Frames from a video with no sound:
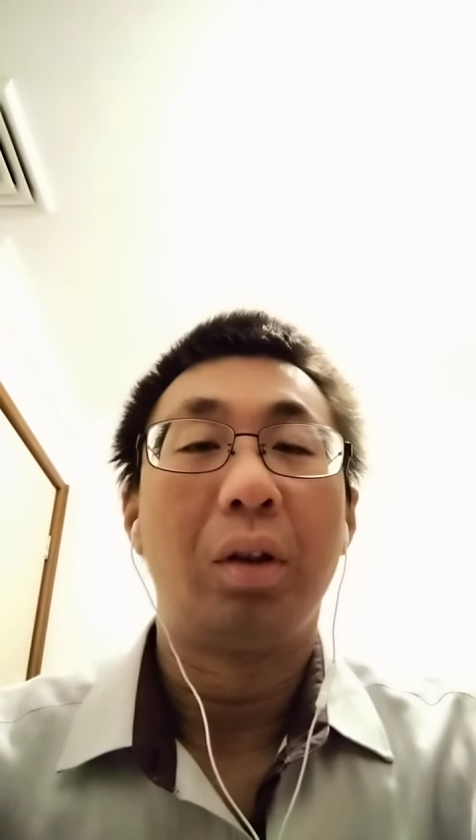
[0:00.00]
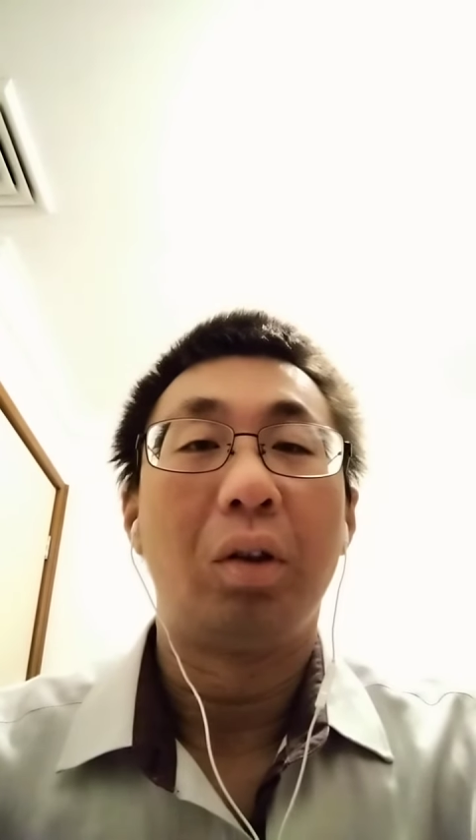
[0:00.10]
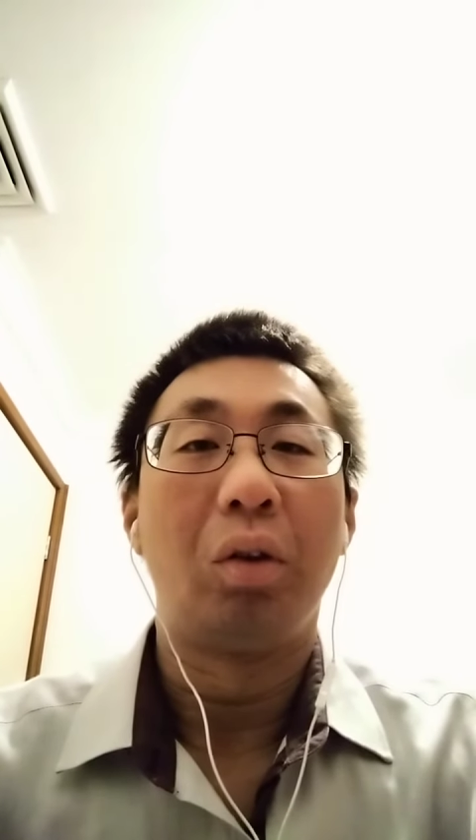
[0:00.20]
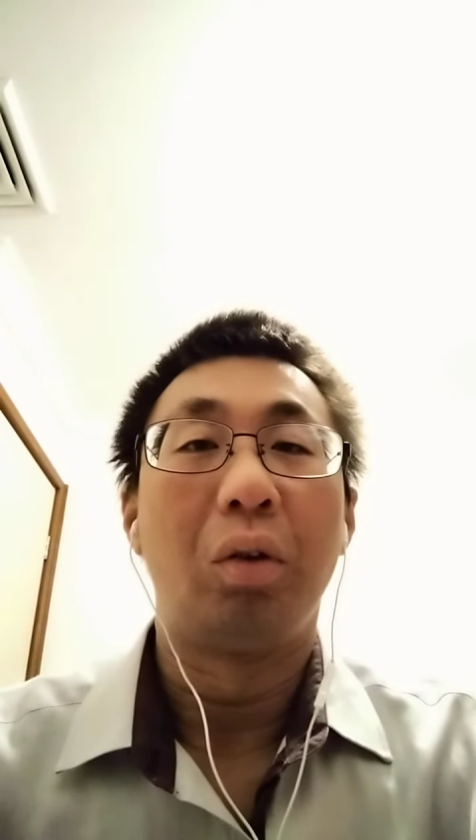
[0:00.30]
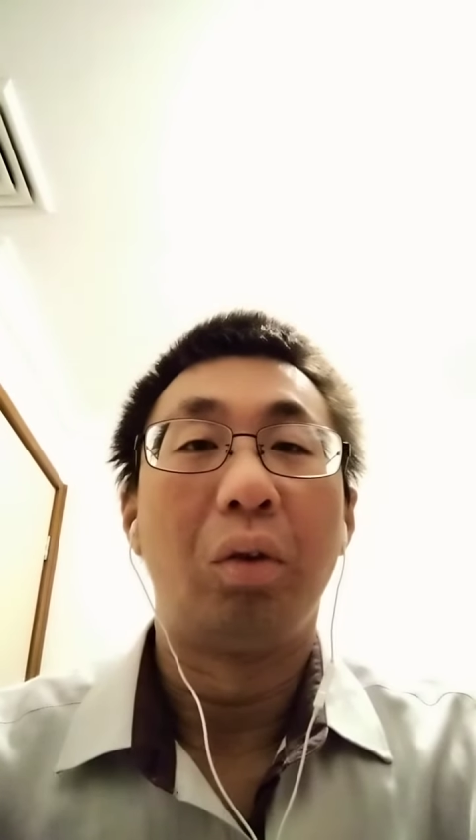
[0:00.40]

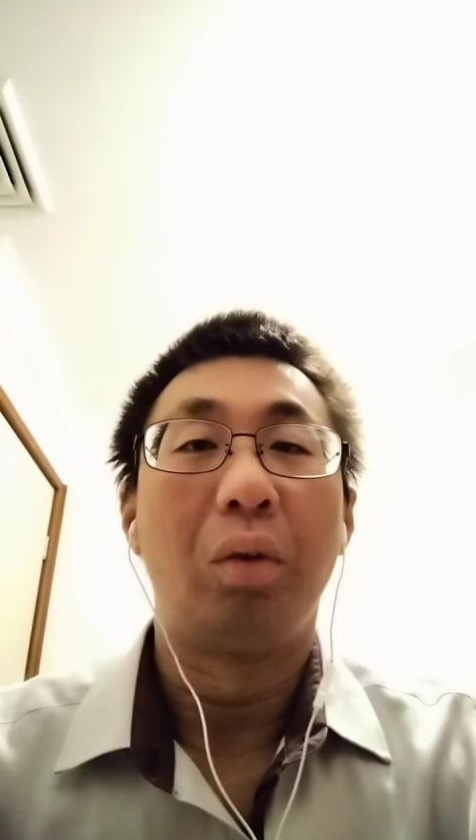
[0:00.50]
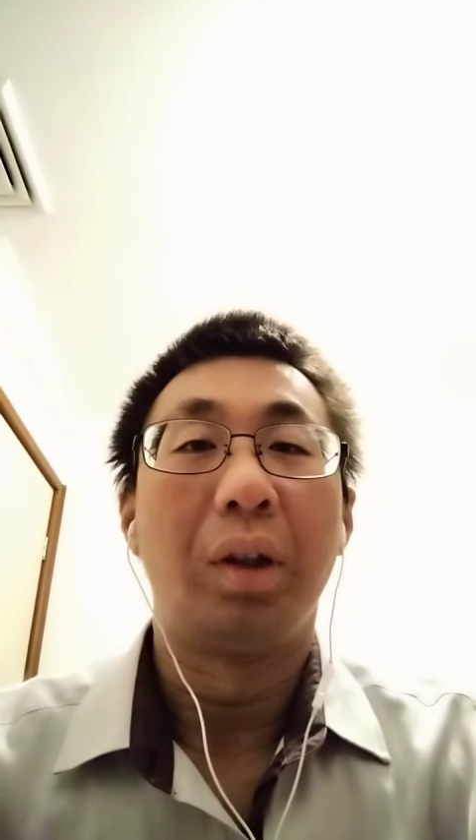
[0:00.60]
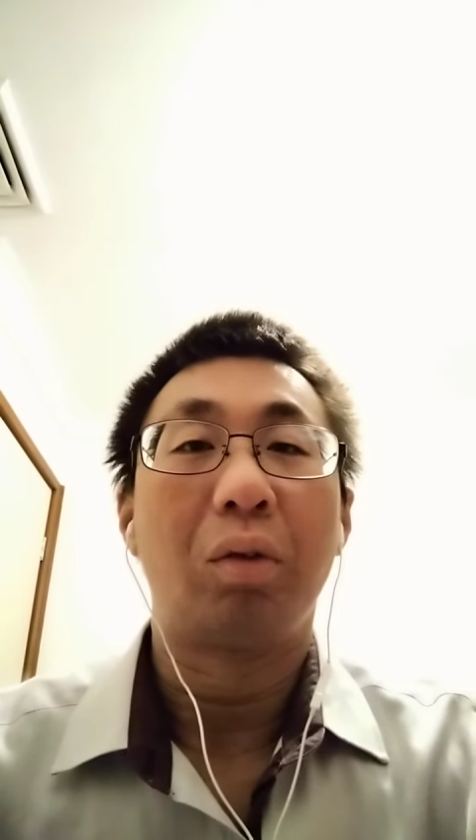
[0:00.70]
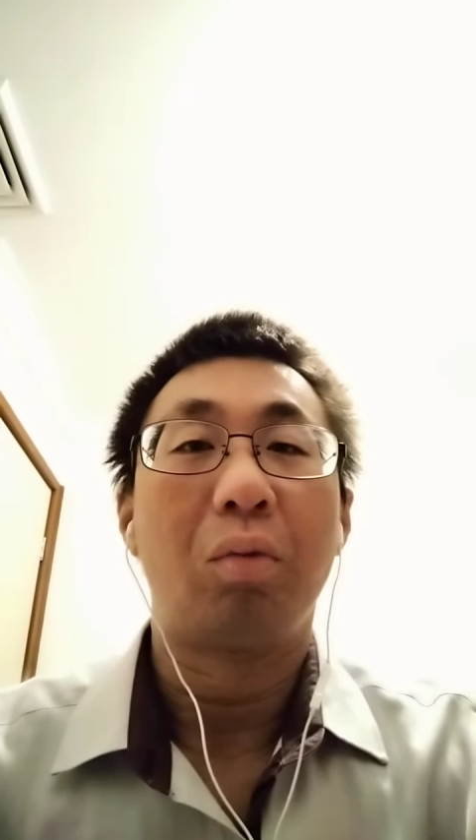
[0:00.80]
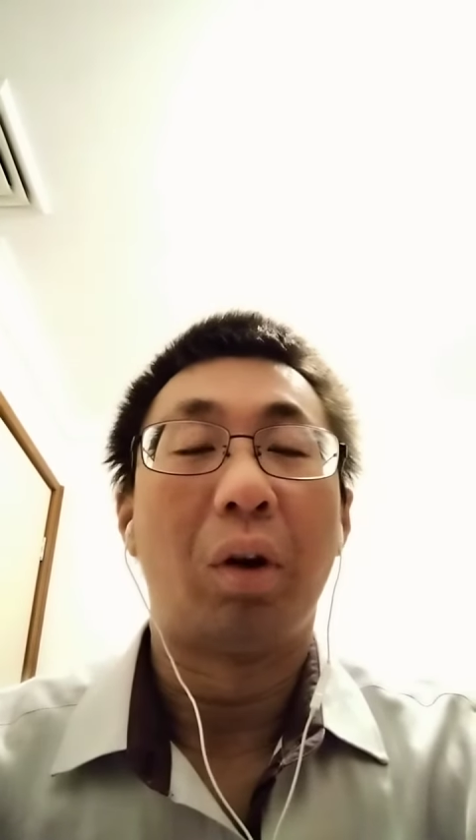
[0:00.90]
to
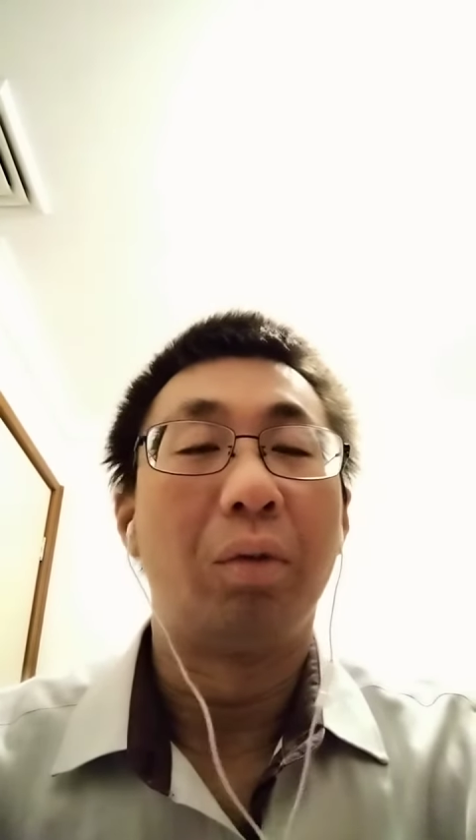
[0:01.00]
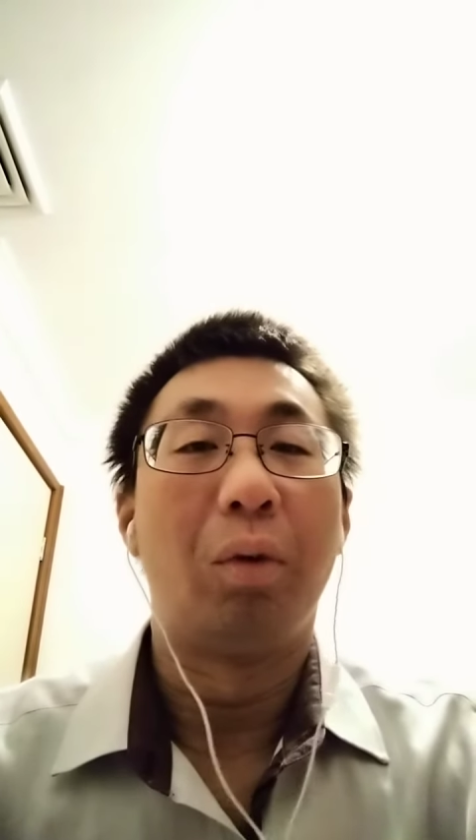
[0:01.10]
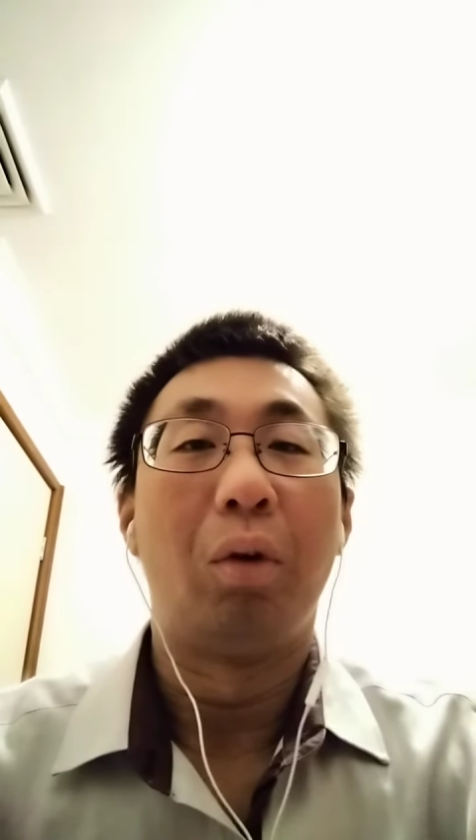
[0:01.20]
this wonderful